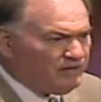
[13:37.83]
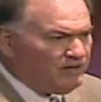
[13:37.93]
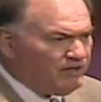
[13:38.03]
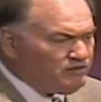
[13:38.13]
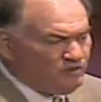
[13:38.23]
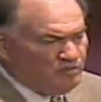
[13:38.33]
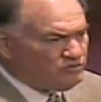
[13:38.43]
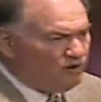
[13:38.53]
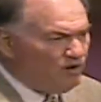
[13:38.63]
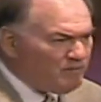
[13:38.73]
So he wants
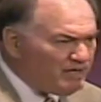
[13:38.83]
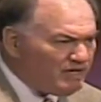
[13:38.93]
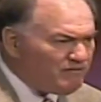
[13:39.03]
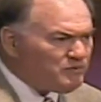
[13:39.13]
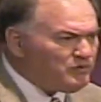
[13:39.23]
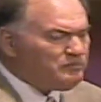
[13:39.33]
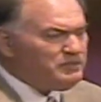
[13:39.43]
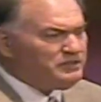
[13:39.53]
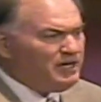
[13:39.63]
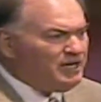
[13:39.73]
all men everywhere to be
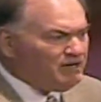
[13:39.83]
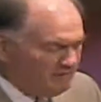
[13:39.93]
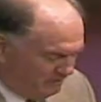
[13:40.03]
saved.